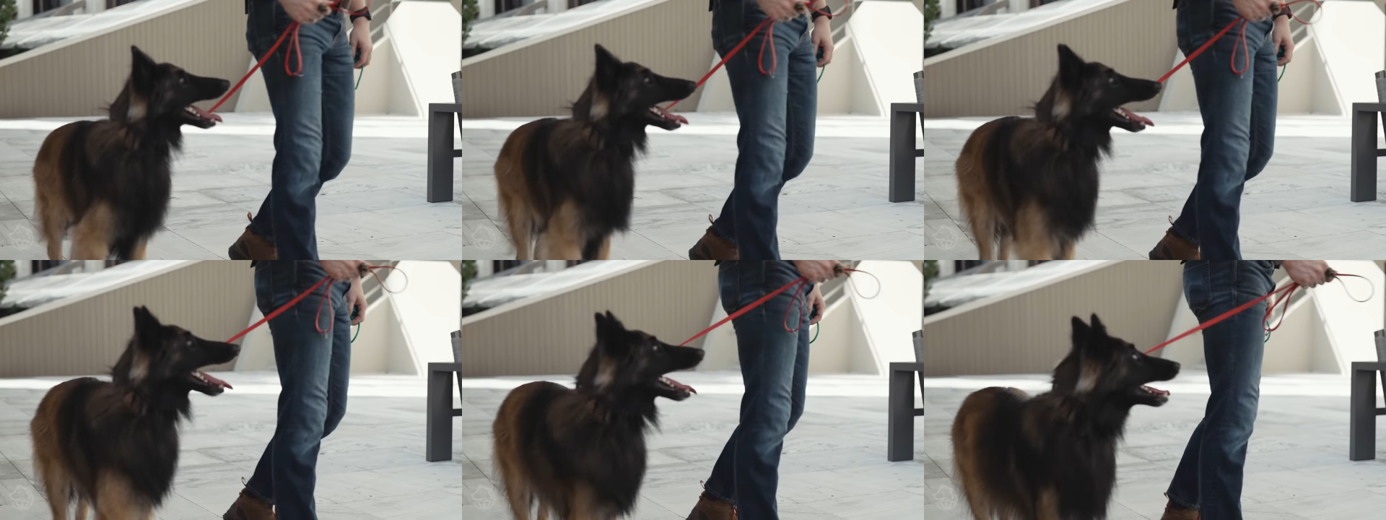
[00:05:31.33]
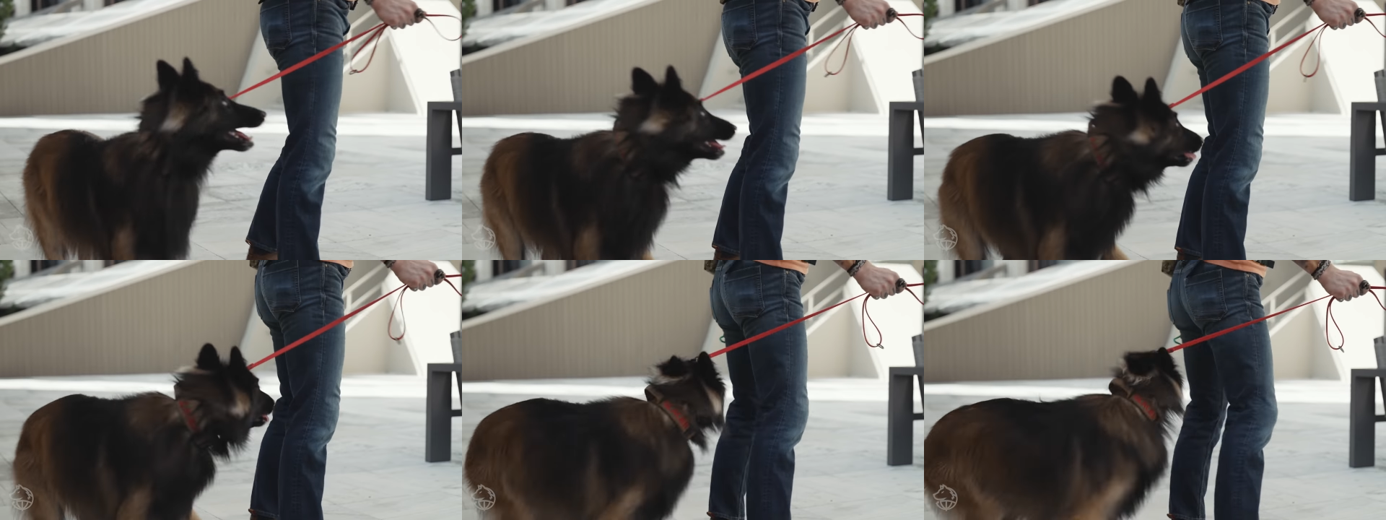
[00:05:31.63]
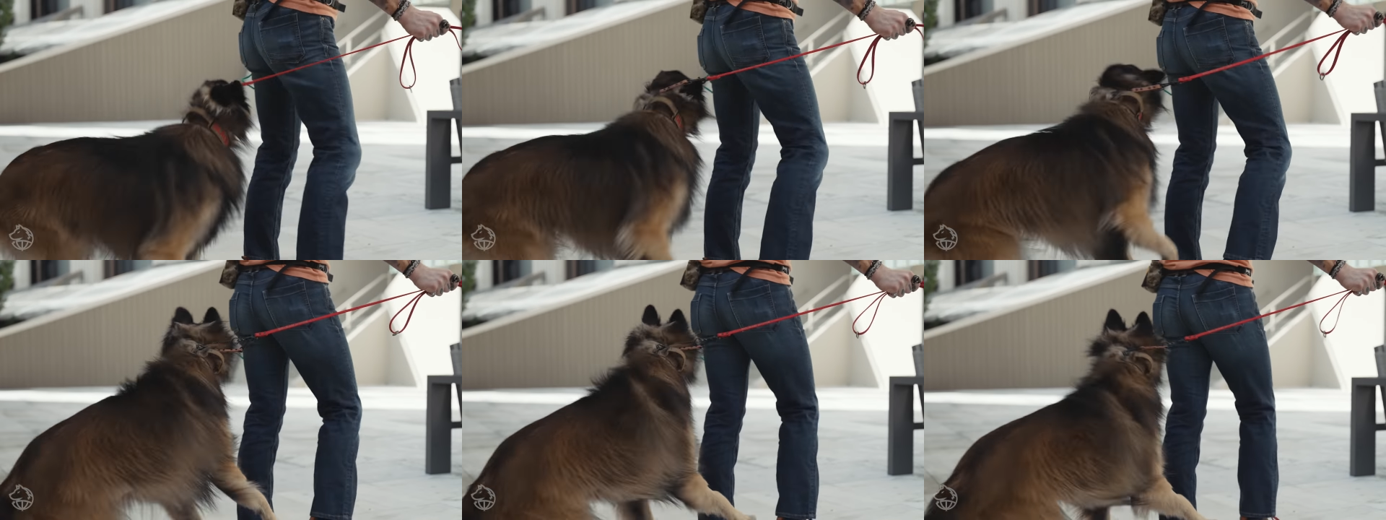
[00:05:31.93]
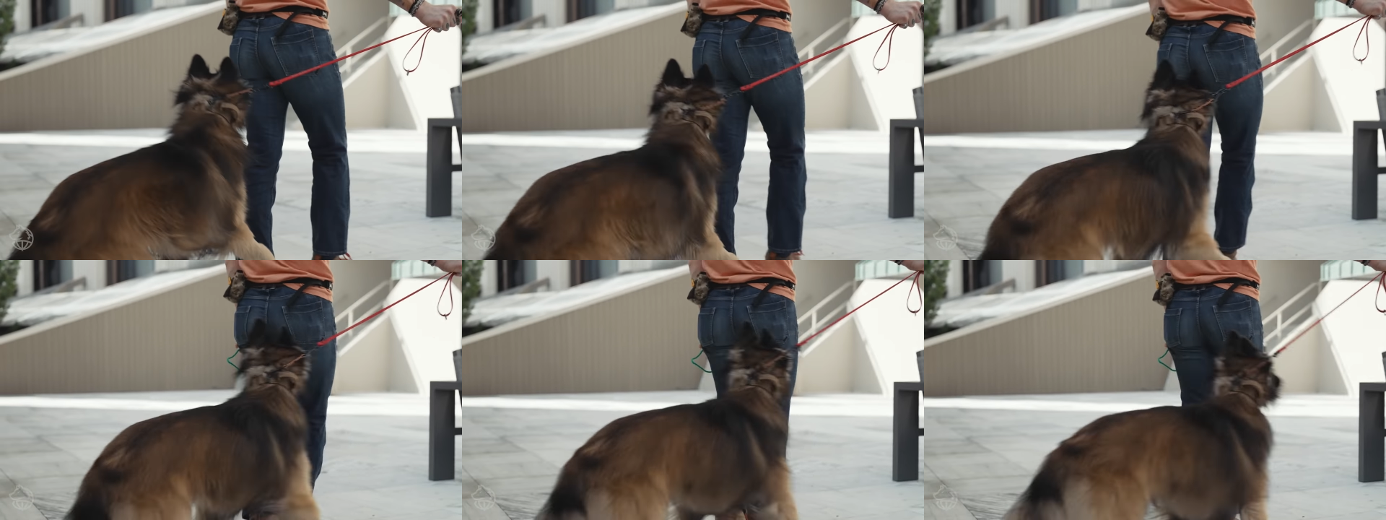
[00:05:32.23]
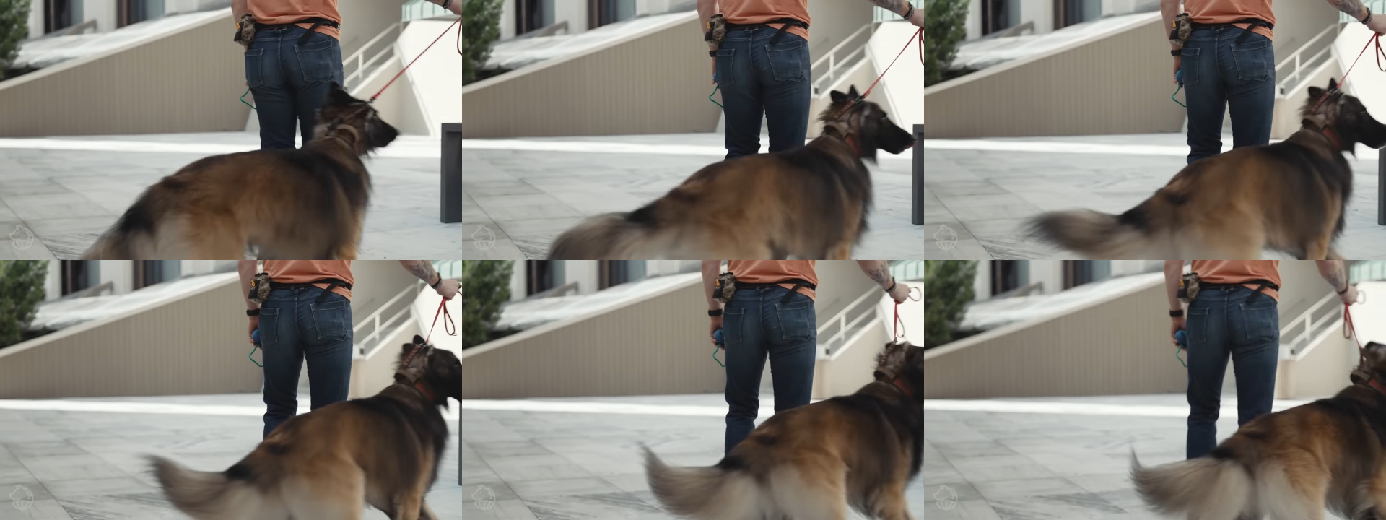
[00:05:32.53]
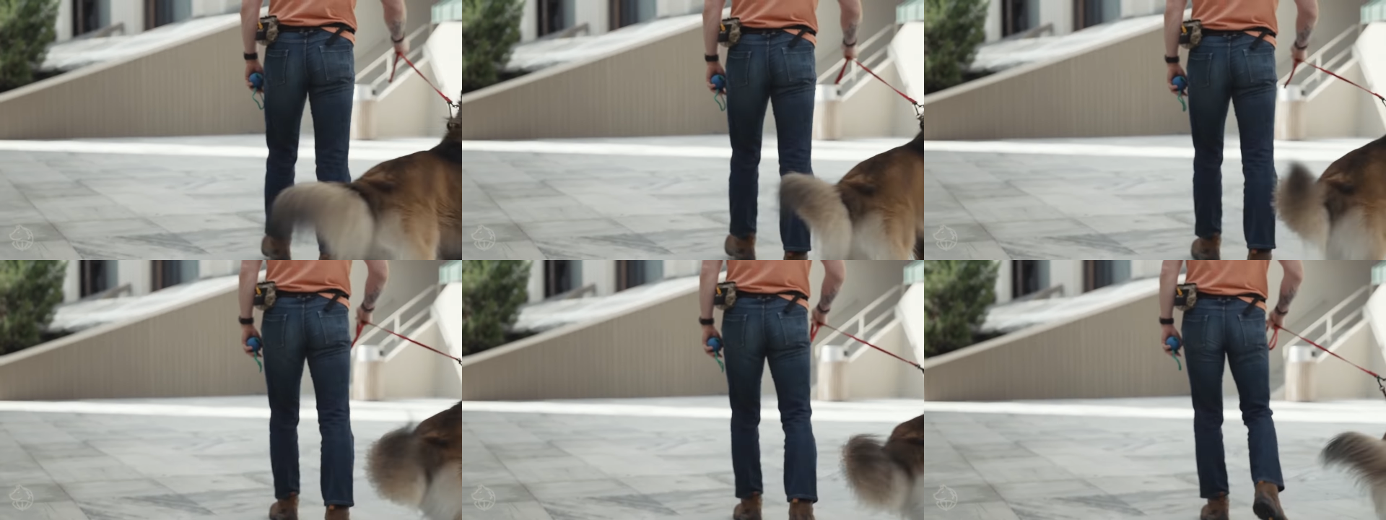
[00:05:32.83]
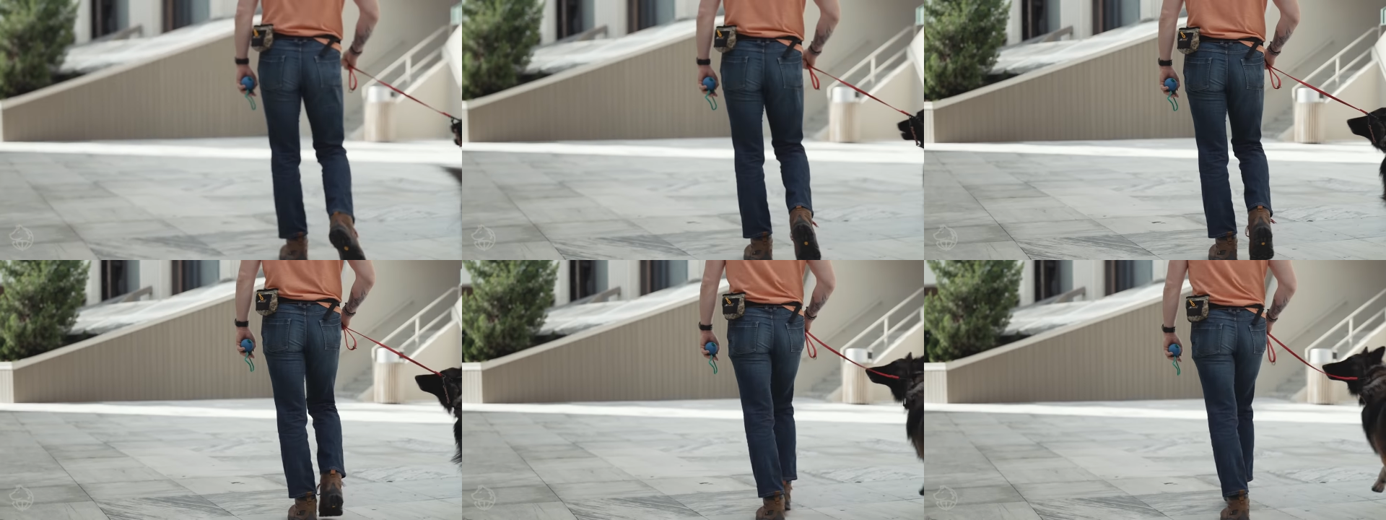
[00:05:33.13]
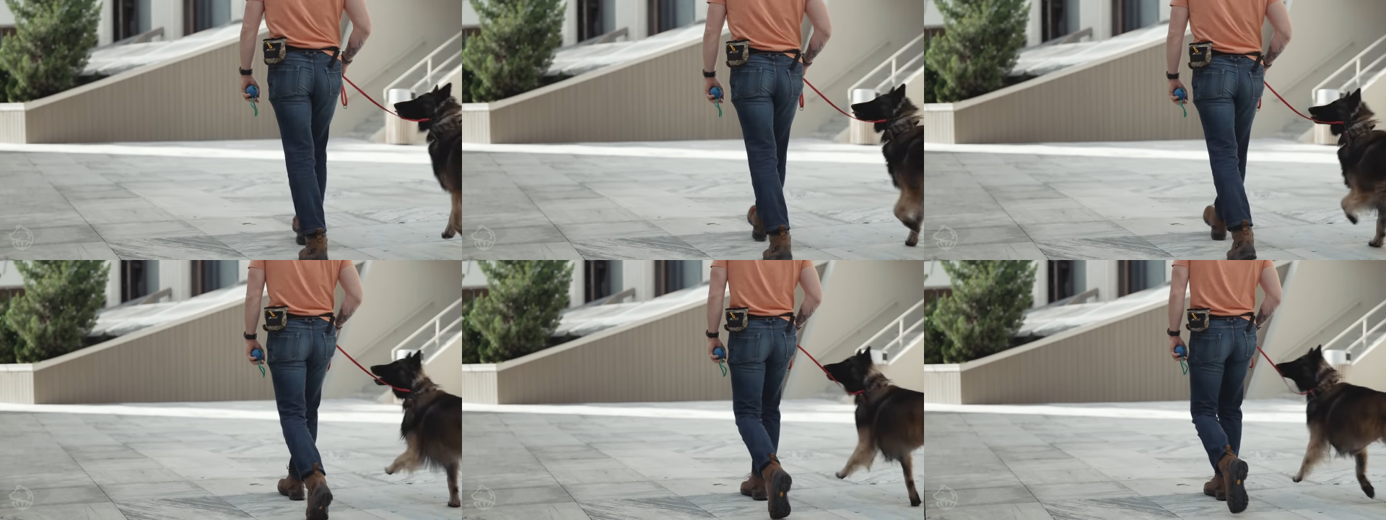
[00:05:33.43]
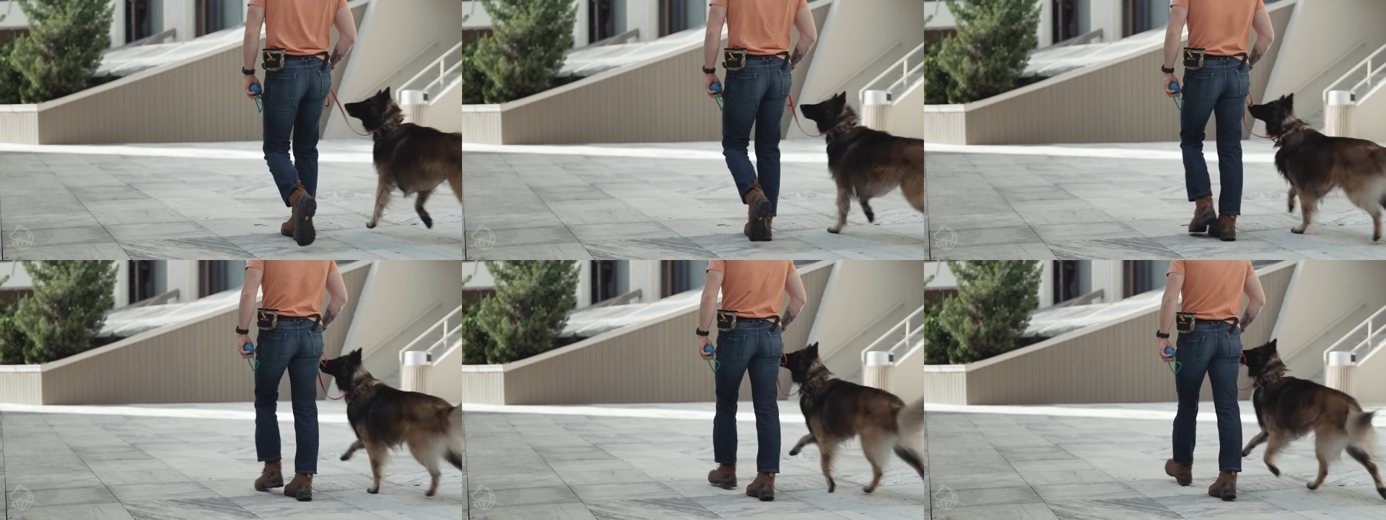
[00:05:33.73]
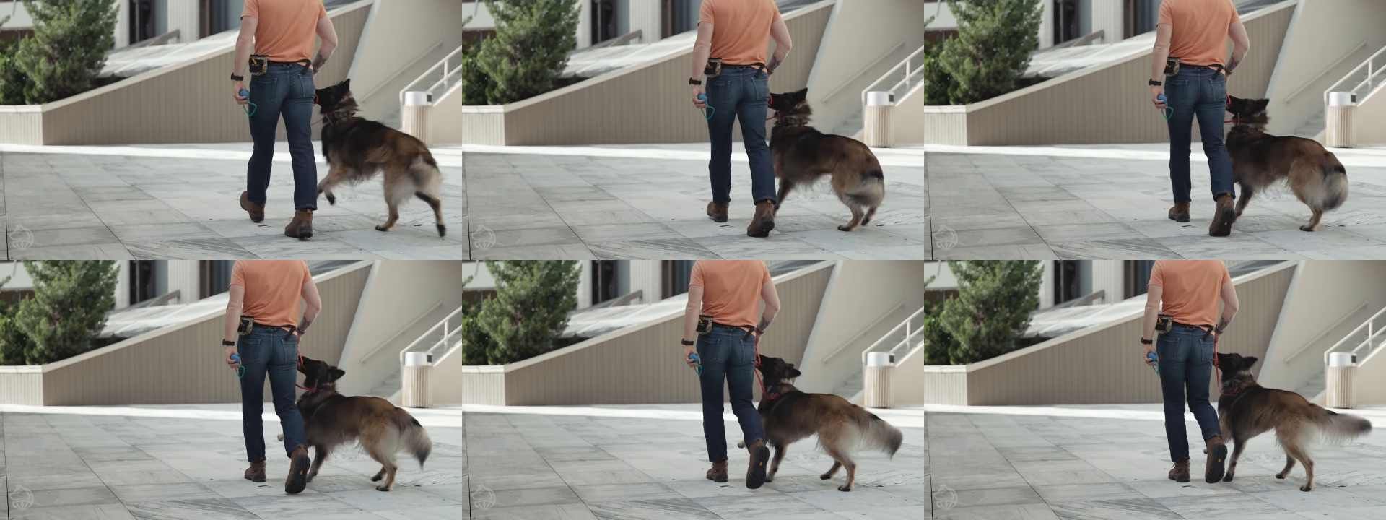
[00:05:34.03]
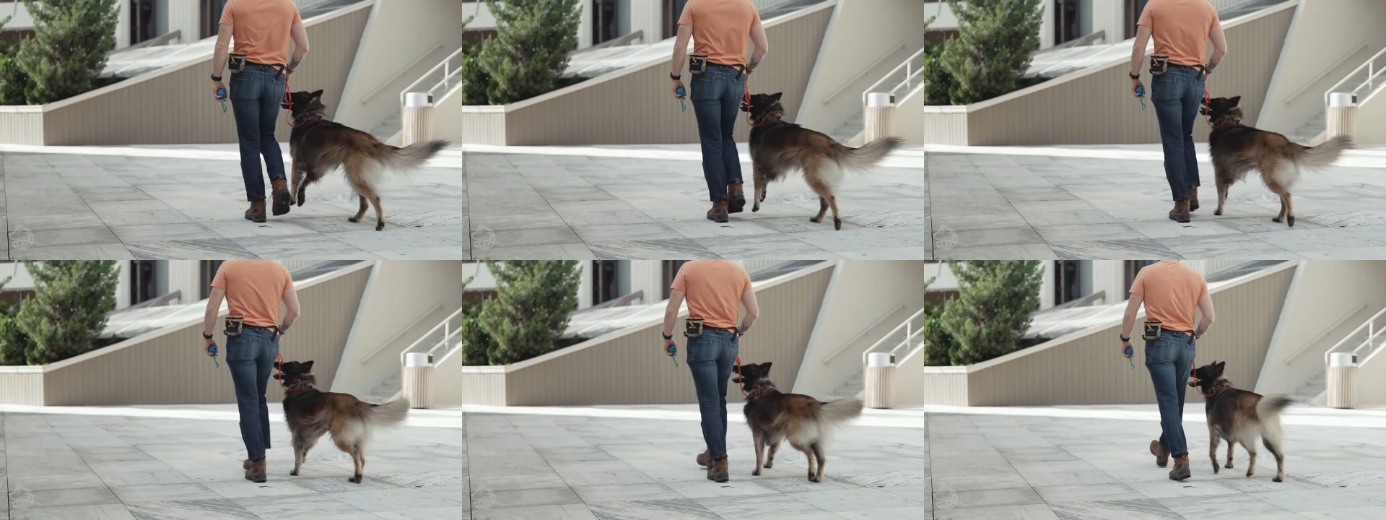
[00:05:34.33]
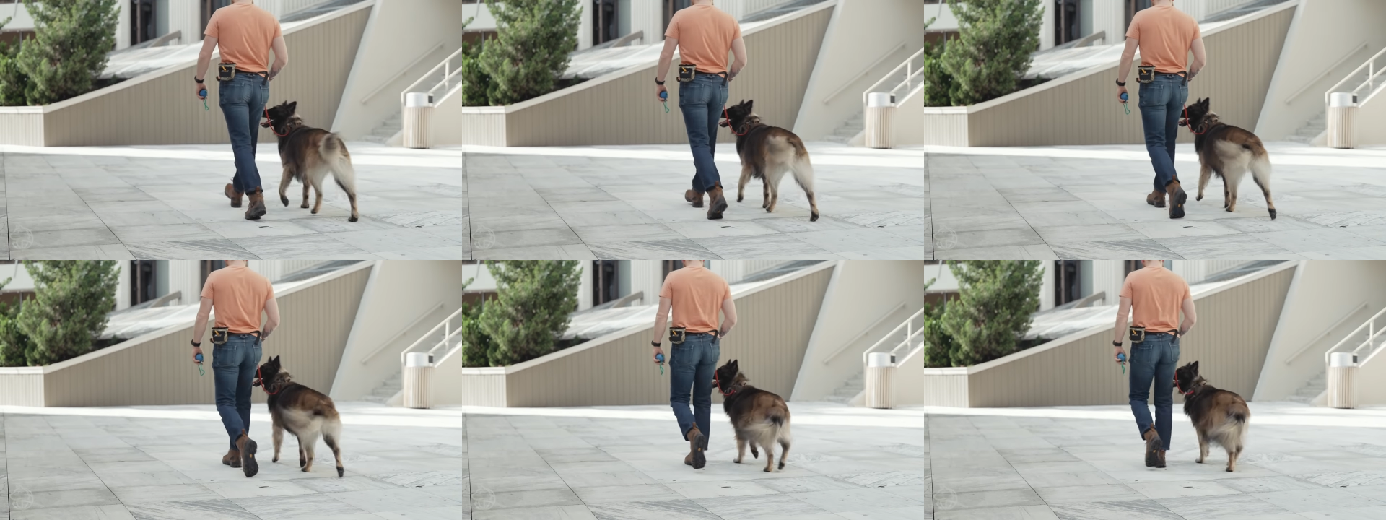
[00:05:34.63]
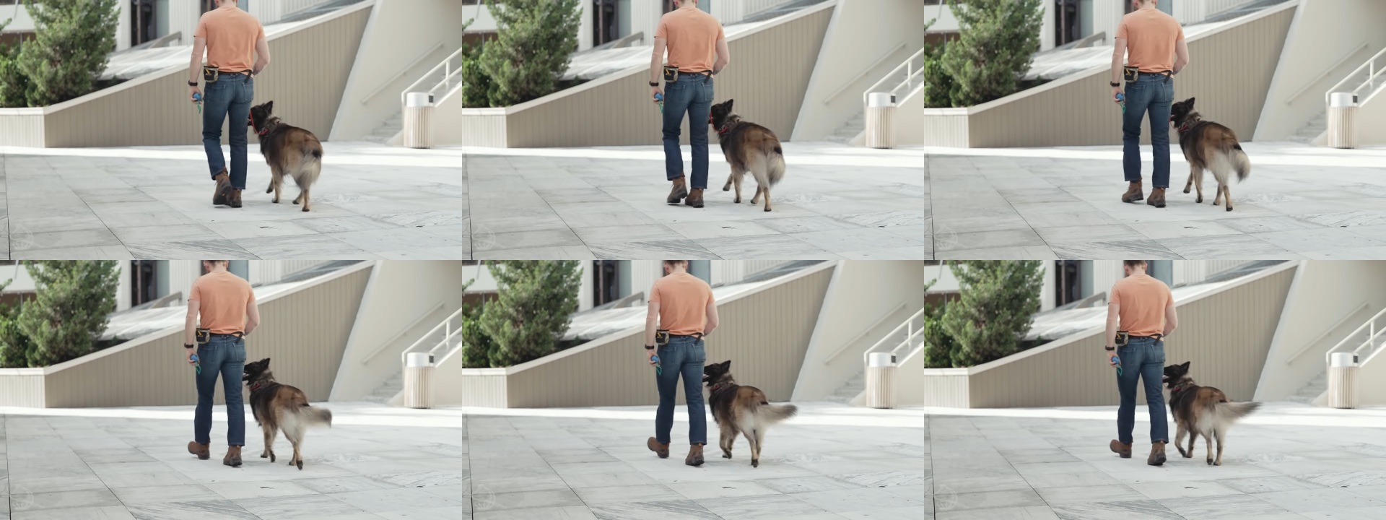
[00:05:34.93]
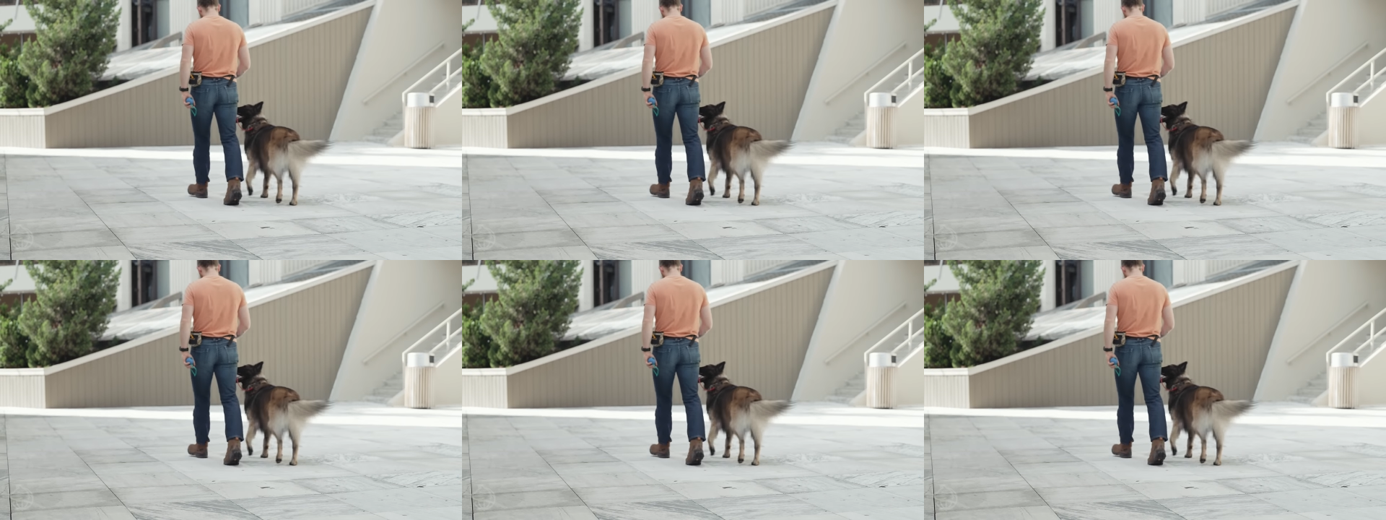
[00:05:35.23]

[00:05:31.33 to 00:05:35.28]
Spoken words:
[unreadable: no face in view]